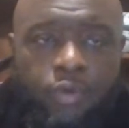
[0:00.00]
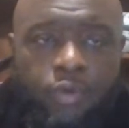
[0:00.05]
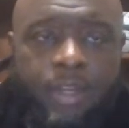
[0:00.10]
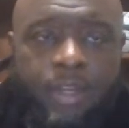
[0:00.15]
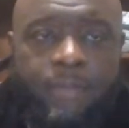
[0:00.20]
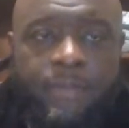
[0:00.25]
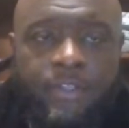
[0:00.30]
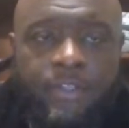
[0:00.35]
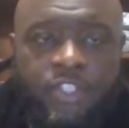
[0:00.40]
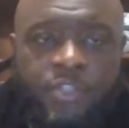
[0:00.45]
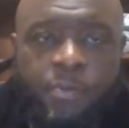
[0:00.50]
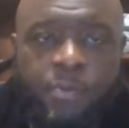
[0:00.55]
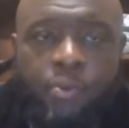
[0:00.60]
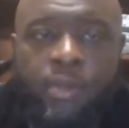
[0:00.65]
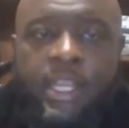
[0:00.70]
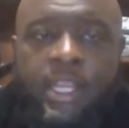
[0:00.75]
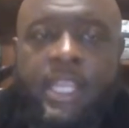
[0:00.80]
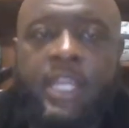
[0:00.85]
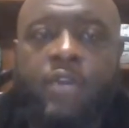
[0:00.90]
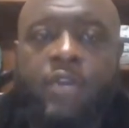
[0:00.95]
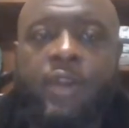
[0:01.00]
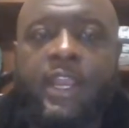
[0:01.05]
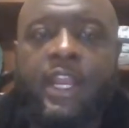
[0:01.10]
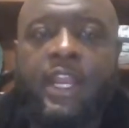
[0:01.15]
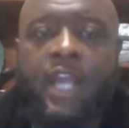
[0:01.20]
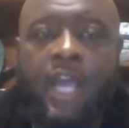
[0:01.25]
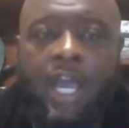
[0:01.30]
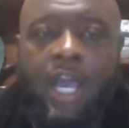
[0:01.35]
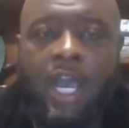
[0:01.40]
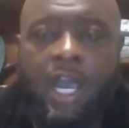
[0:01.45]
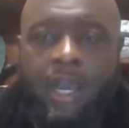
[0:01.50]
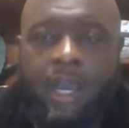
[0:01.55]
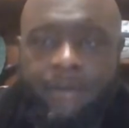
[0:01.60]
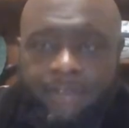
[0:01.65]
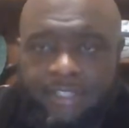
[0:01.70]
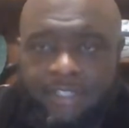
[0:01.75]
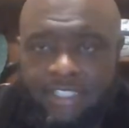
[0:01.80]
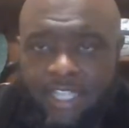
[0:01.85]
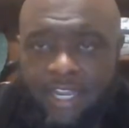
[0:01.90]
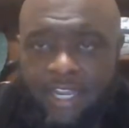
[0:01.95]
the spring grain harvest,
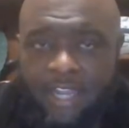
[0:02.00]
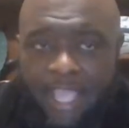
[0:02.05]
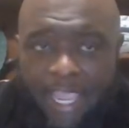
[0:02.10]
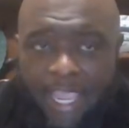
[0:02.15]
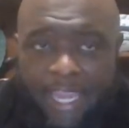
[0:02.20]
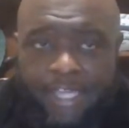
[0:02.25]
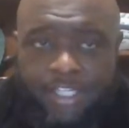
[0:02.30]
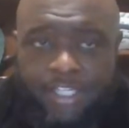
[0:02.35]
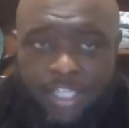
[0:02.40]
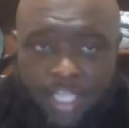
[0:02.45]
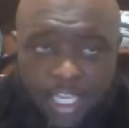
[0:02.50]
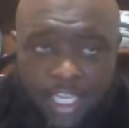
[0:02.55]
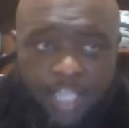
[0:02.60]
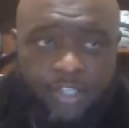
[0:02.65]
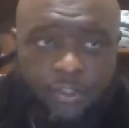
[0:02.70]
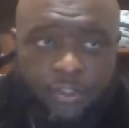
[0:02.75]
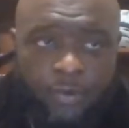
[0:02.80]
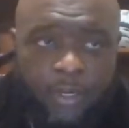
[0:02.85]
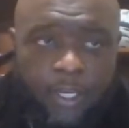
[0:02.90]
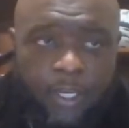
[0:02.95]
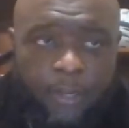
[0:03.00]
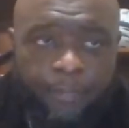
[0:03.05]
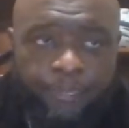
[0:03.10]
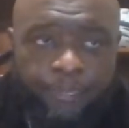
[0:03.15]
that ancient Israel.